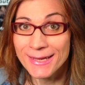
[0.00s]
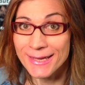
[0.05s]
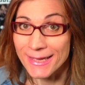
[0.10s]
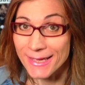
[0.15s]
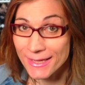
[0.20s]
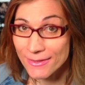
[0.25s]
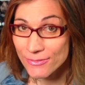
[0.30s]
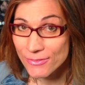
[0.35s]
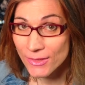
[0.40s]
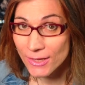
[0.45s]

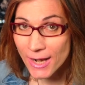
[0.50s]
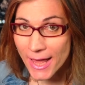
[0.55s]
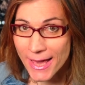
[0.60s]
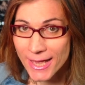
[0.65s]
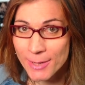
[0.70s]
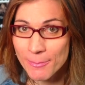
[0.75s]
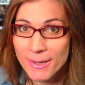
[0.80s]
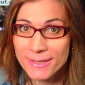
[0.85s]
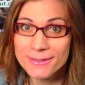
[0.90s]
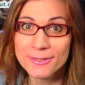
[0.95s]
hit the
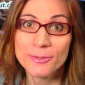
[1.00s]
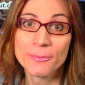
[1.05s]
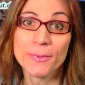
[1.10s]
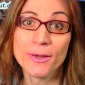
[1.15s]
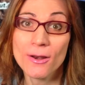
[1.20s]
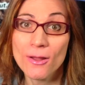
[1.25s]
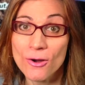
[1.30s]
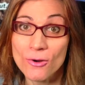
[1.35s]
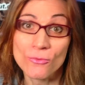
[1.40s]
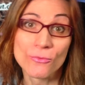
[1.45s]
like button
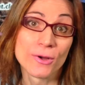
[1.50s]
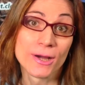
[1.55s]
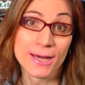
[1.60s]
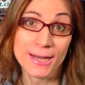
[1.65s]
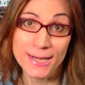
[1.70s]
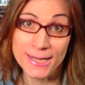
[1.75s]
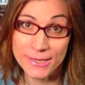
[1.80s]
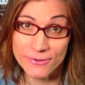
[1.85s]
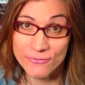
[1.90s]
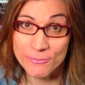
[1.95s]
below,
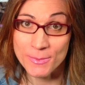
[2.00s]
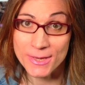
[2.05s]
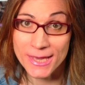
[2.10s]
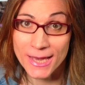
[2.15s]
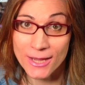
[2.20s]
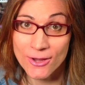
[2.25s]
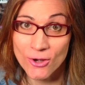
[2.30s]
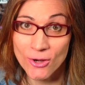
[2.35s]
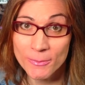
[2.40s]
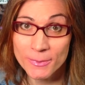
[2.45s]
leave
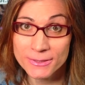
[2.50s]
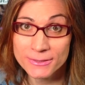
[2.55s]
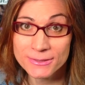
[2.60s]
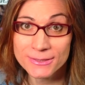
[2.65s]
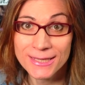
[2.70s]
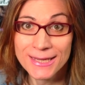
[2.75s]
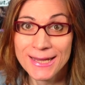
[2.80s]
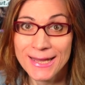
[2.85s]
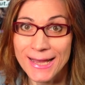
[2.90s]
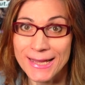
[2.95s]
me a
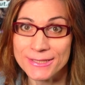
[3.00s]
comment